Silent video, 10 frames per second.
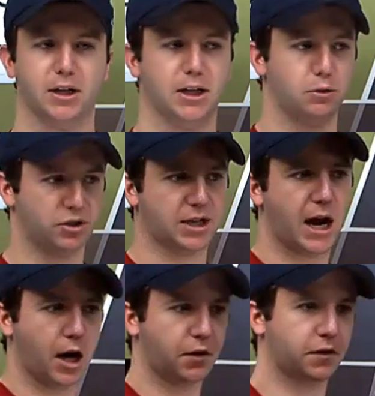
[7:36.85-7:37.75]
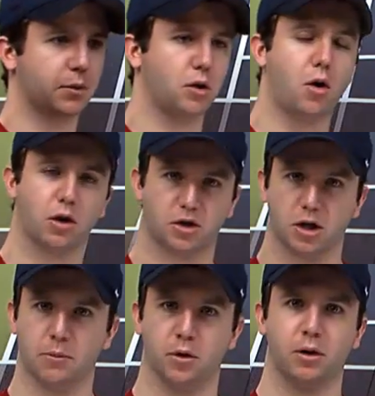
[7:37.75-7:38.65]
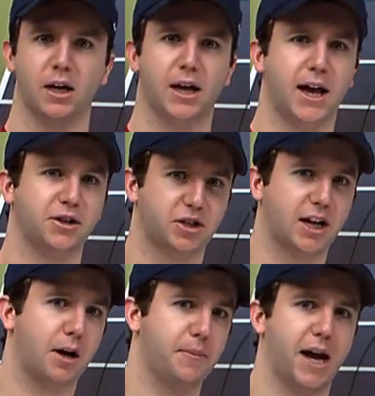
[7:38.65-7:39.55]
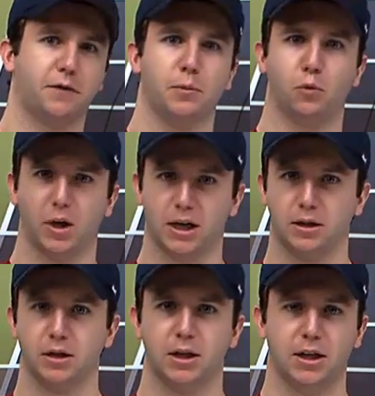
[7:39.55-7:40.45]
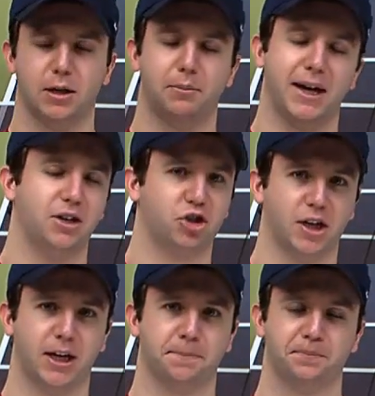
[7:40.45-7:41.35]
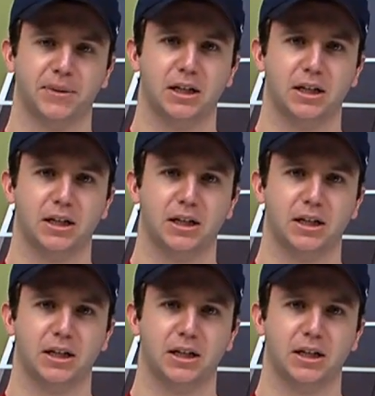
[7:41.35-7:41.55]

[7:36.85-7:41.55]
He was tired from a long summer, had just gotten back from winning in Beijing.